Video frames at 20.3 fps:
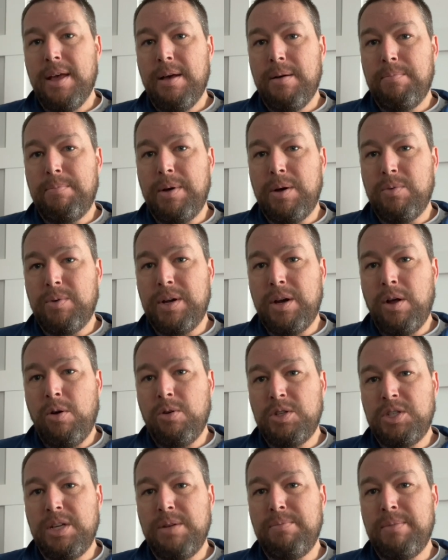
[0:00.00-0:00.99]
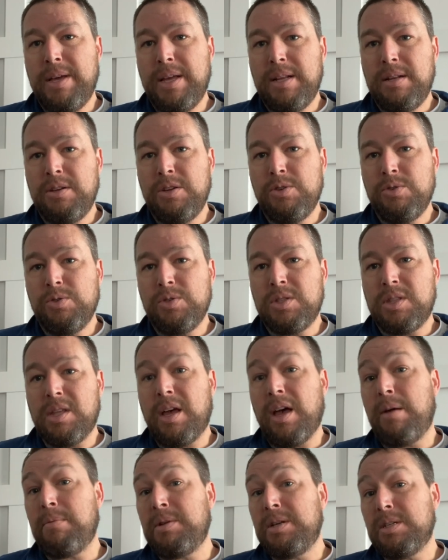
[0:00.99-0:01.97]
But when Ho Chi Minh used the
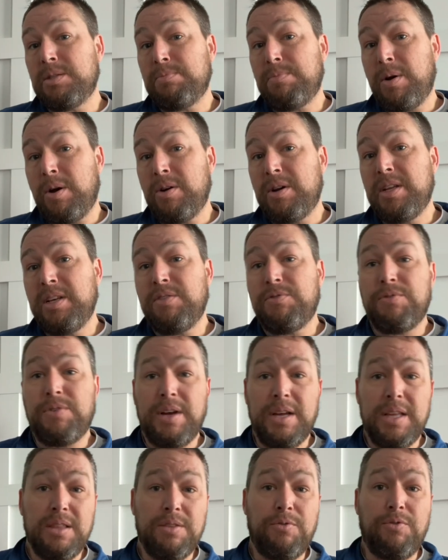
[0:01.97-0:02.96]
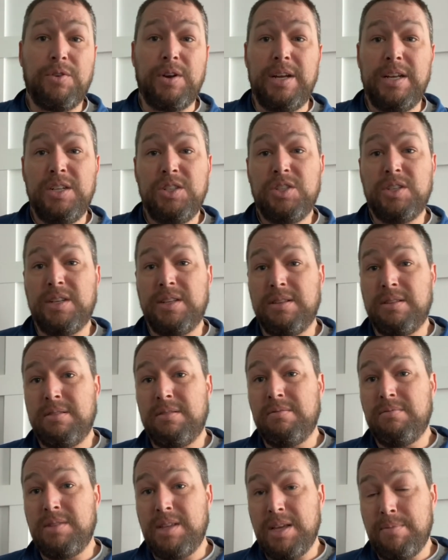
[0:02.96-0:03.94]
Communist Party to fight the French, and
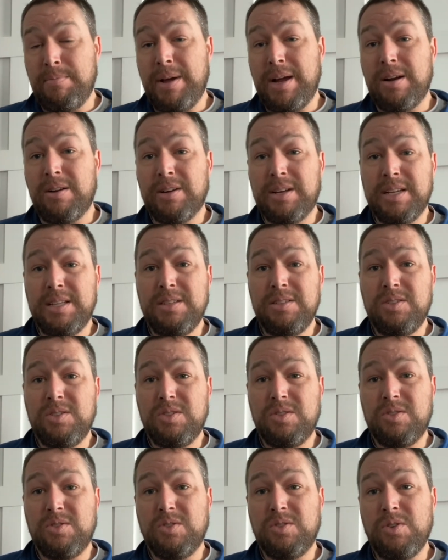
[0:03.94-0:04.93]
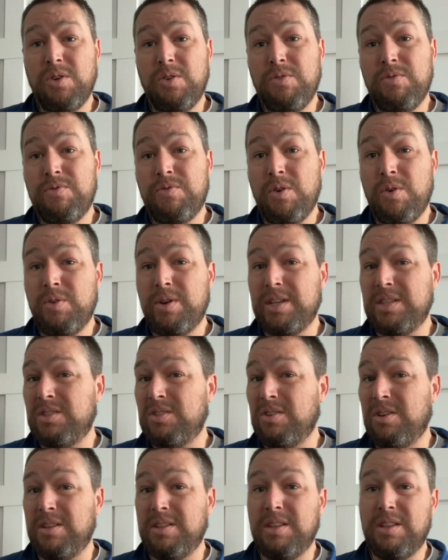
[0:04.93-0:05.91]
the Americans, so focused
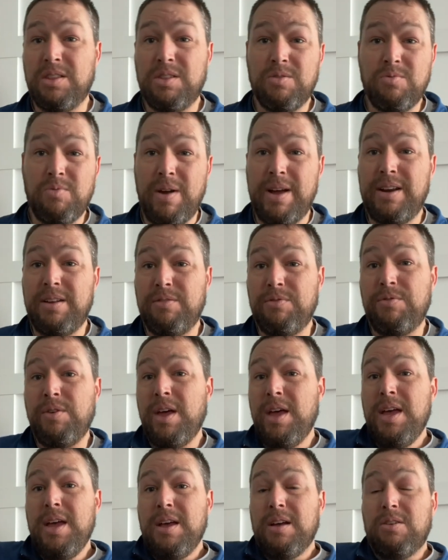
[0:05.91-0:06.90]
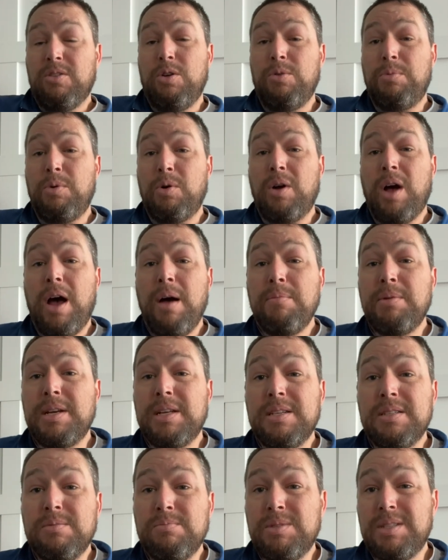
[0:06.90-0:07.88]
on the threat of global
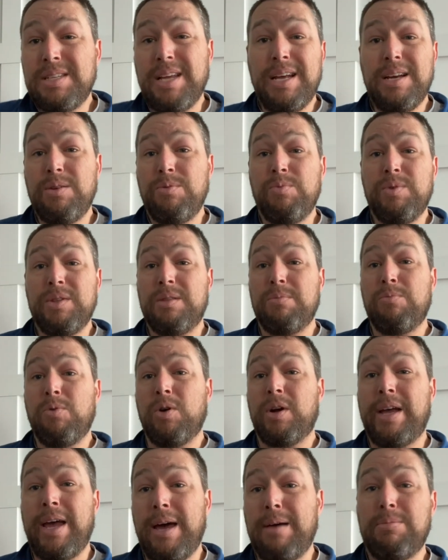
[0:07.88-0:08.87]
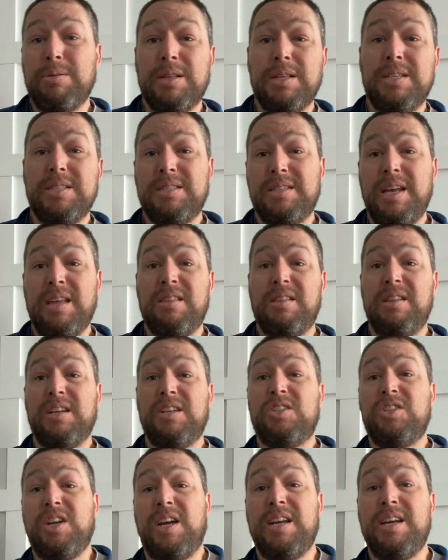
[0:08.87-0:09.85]
communism, sided with the more capitalist ethnic
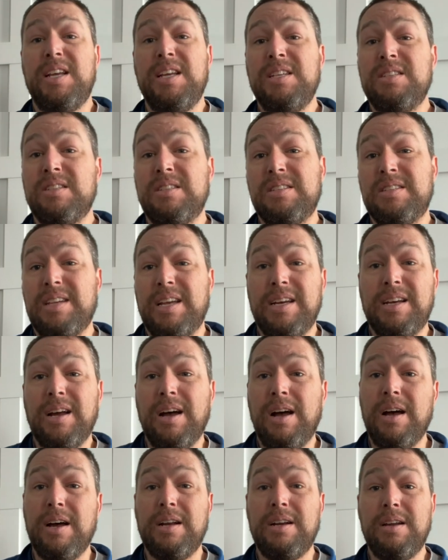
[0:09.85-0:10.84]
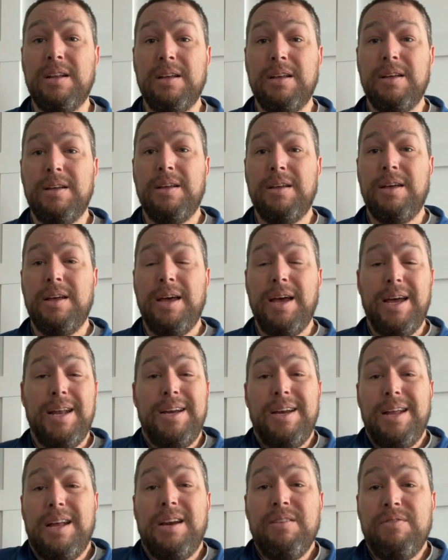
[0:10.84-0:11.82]
Chinese in Saigon, and
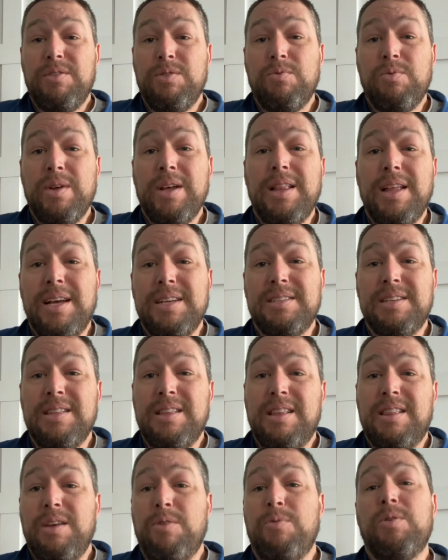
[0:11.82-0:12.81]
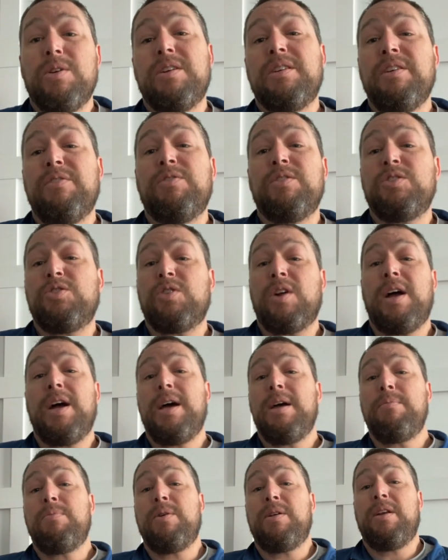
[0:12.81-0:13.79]
not even realizing that they were a different
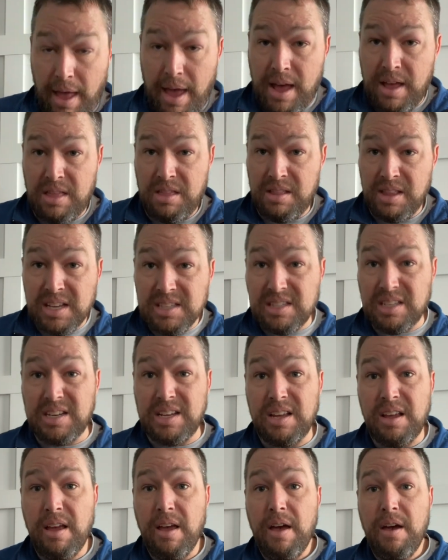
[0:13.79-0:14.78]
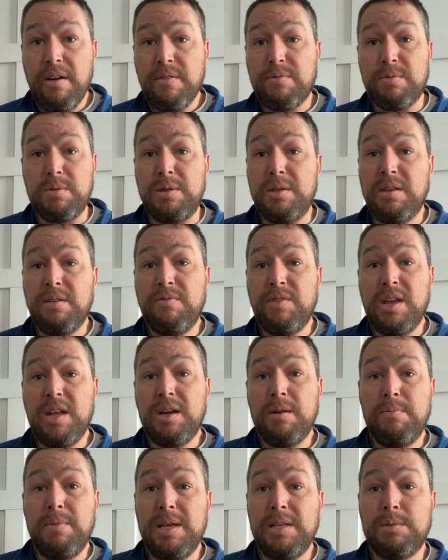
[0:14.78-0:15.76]
tribe and ethnicity from the
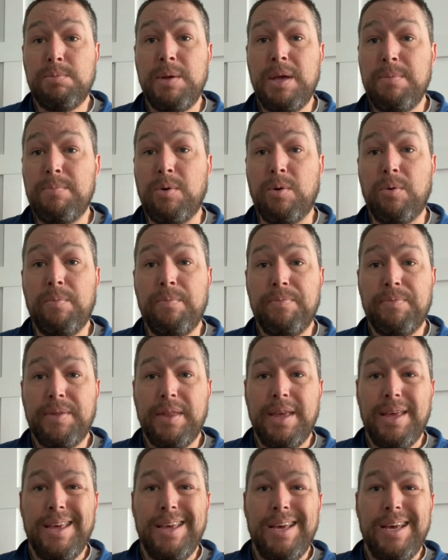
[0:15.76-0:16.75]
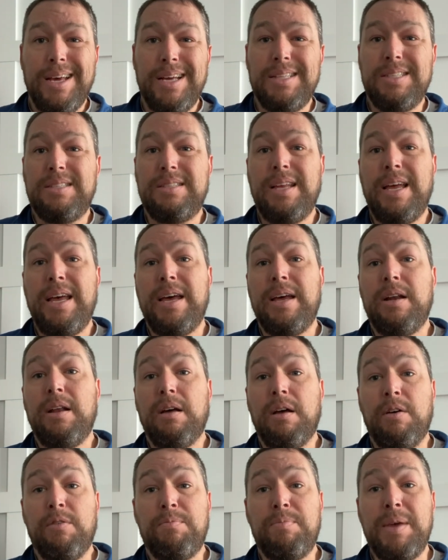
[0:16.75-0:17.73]
Vietnamese people. Instead
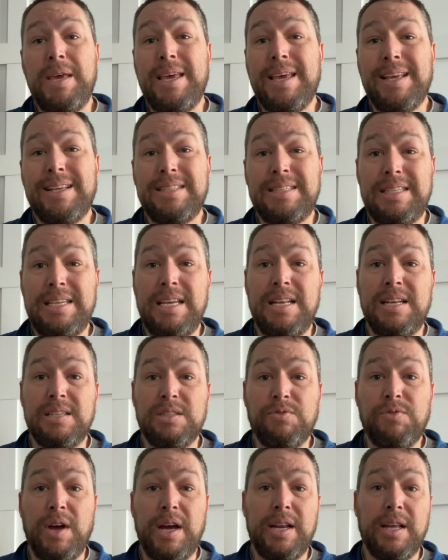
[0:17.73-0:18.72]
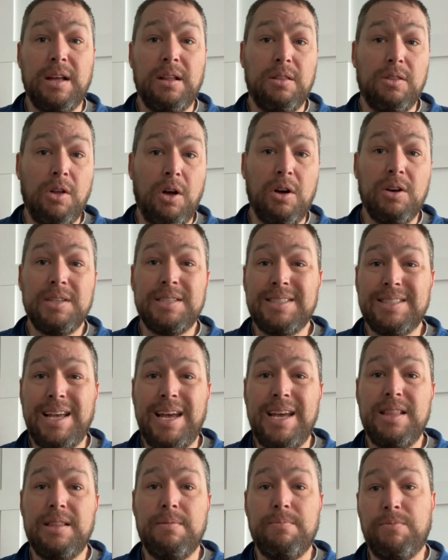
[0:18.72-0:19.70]
of being seen as fighting
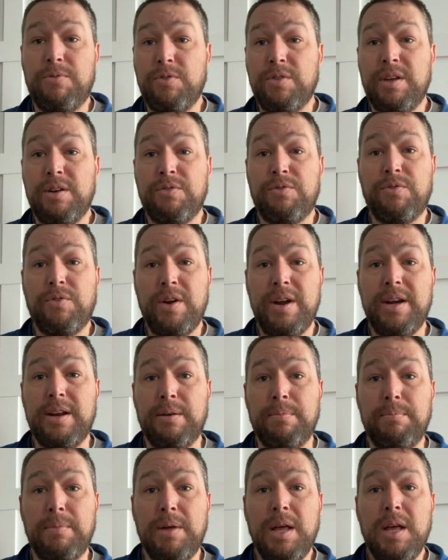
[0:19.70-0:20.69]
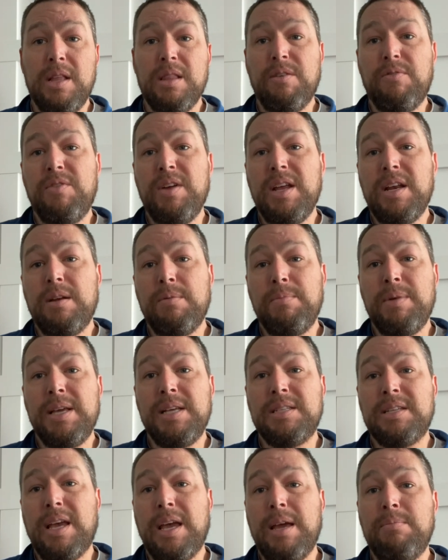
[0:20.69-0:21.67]
alongside them for their freedom, the
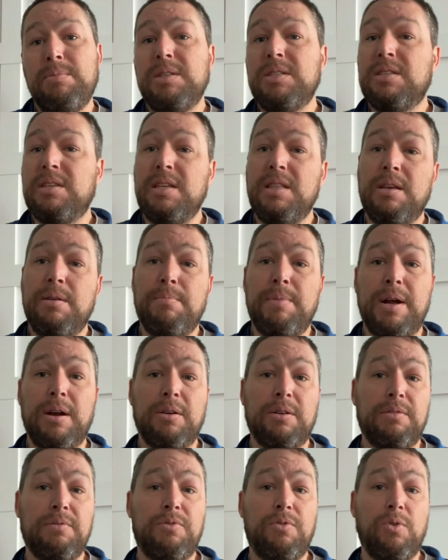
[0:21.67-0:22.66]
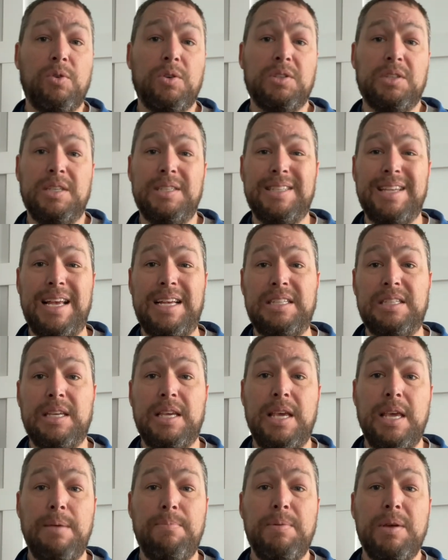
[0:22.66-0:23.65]
Vietnamese came to see the American forces as
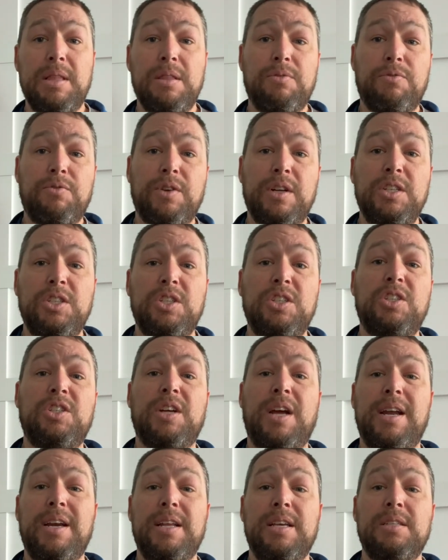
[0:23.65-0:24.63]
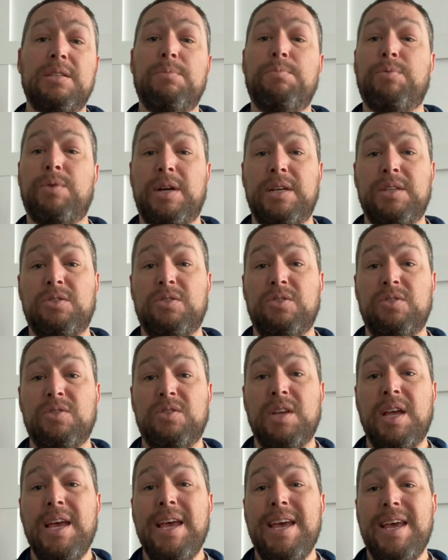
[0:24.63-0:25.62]
keeping the French and Chinese
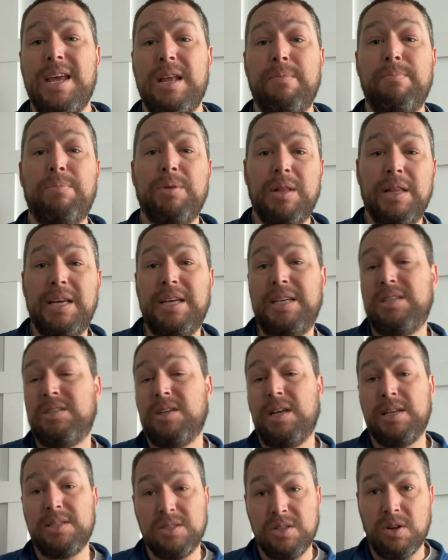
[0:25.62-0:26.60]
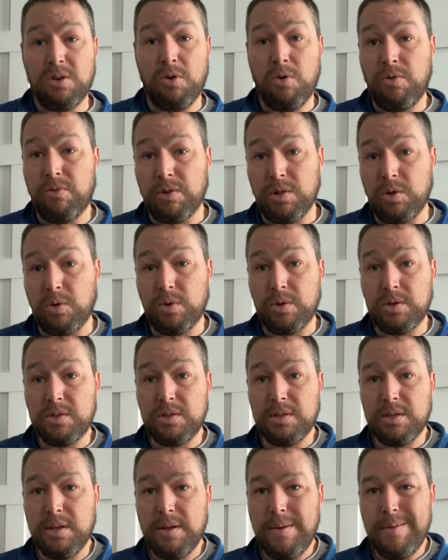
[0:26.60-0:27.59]
oppressors in place as their
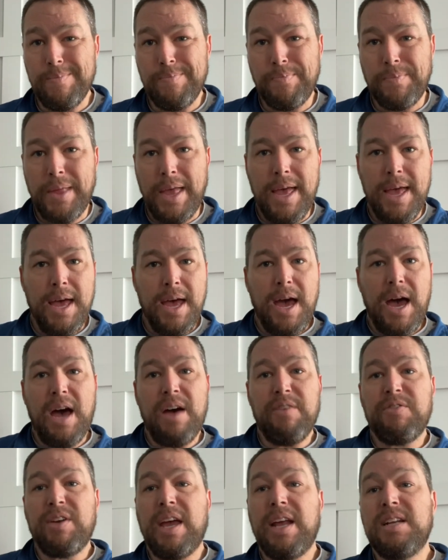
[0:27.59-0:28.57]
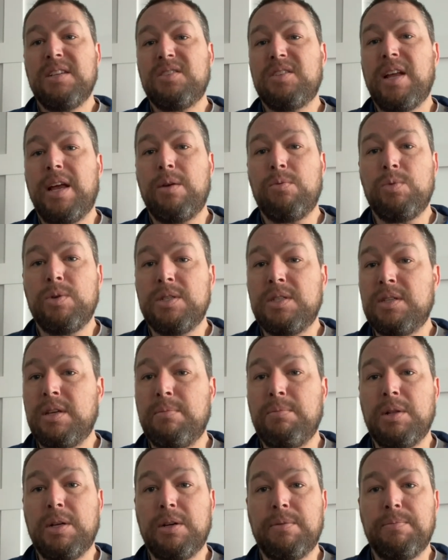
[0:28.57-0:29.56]
overlords. Afghanistan was
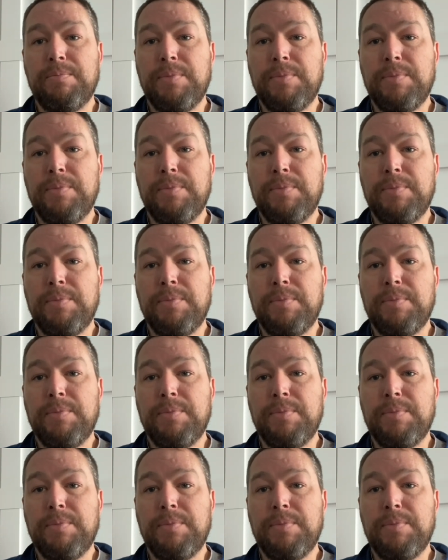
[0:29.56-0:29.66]
similar.